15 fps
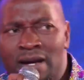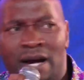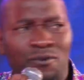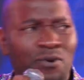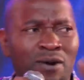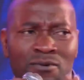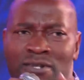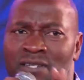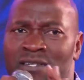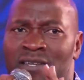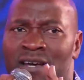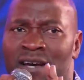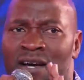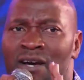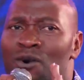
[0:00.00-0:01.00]
around
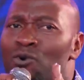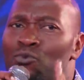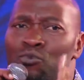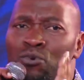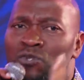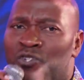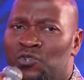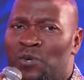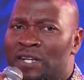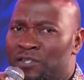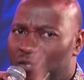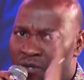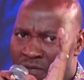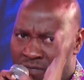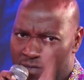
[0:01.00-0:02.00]
here will
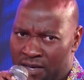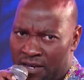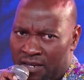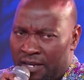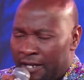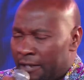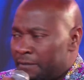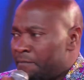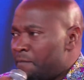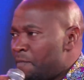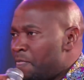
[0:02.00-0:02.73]
stretch your thinking.